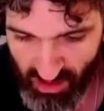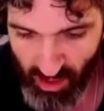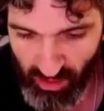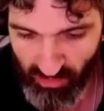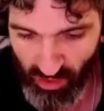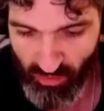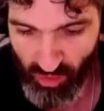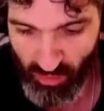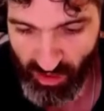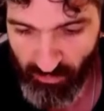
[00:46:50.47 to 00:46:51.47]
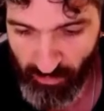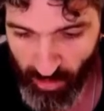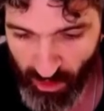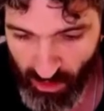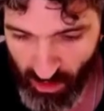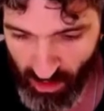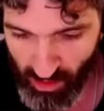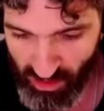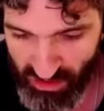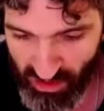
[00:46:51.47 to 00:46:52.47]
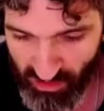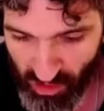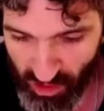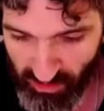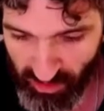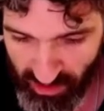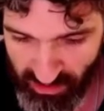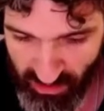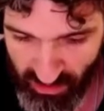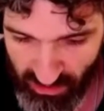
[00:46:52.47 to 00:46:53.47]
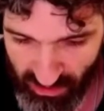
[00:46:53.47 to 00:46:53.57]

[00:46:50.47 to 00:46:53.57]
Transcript: Zimbabwe, or Burma? And what's the role of art and